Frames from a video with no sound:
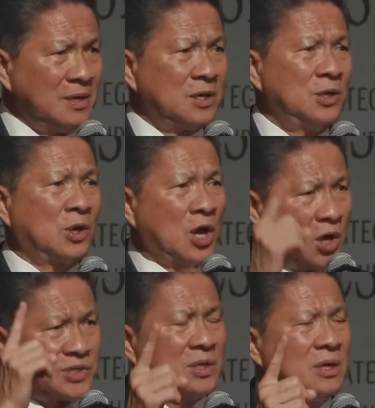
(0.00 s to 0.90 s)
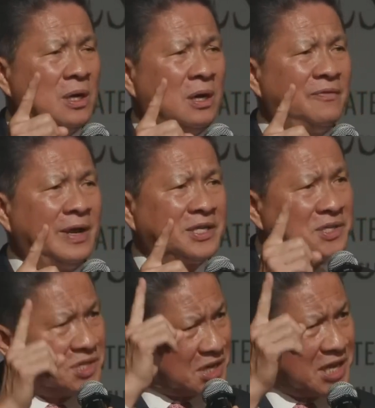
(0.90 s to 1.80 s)
the cost of
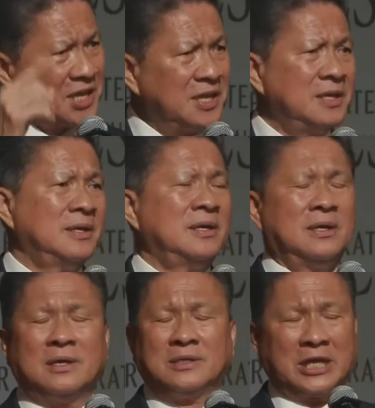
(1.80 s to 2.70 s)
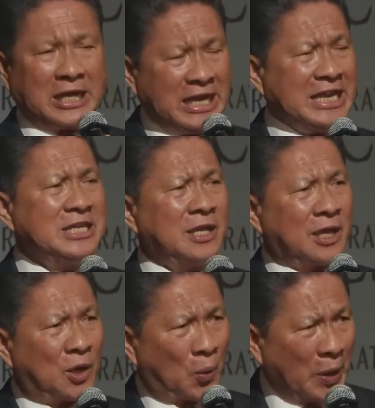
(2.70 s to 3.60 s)
electricity, the
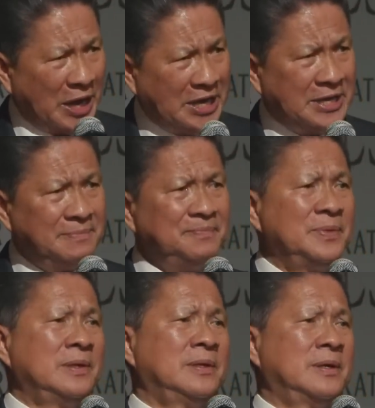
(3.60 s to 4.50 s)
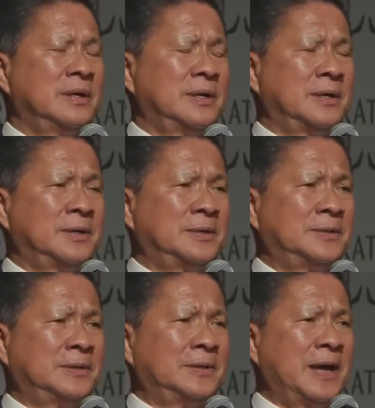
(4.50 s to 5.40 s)
clean green uh, uh,
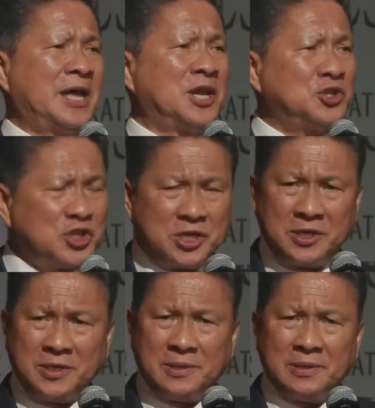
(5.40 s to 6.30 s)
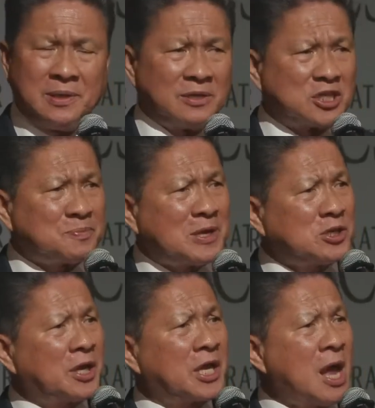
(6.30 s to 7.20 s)
or, energy, the
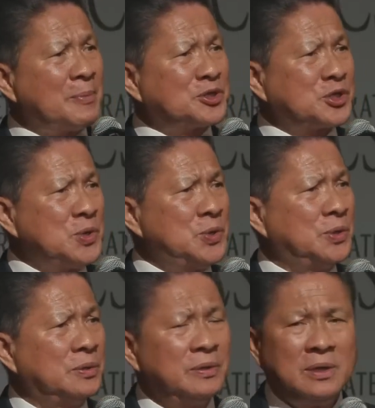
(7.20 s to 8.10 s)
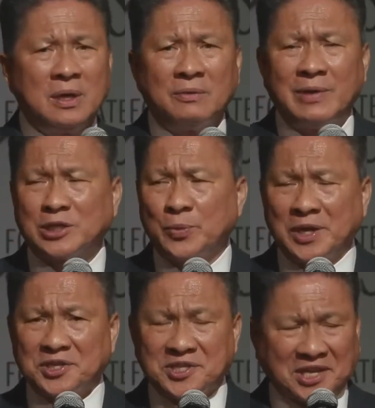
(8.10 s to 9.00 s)
special economic zone. We have
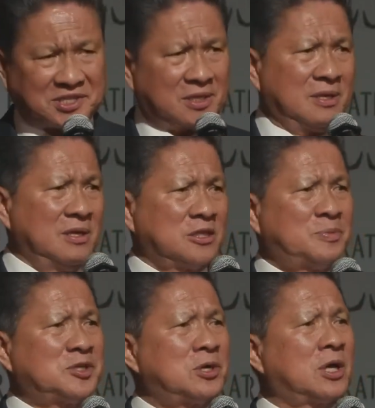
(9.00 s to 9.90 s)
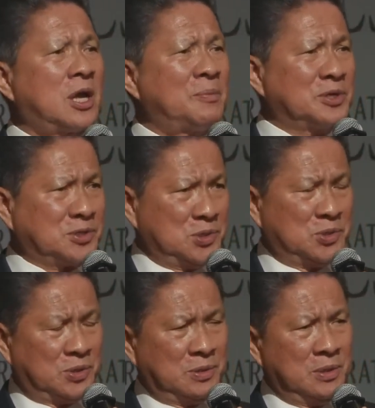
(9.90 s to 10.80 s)
26 special economic
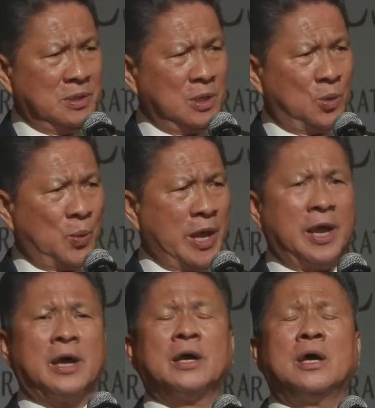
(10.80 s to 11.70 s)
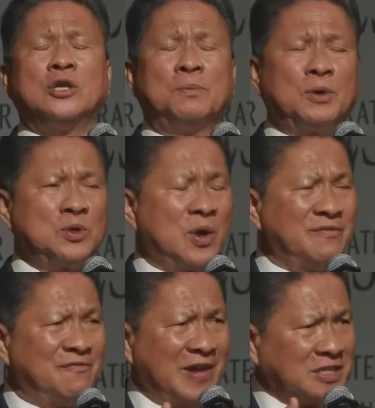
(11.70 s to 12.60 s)
zone where you put your
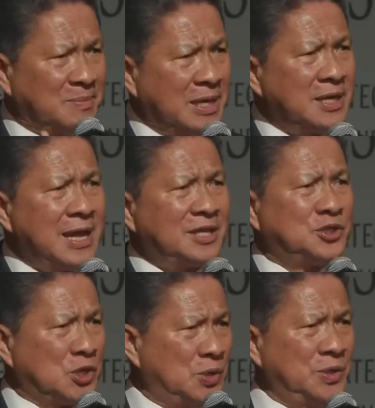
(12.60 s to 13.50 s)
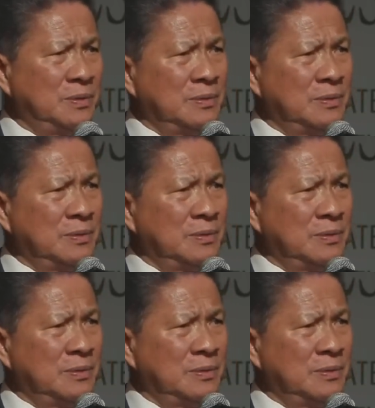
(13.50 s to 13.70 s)
investment in that zone.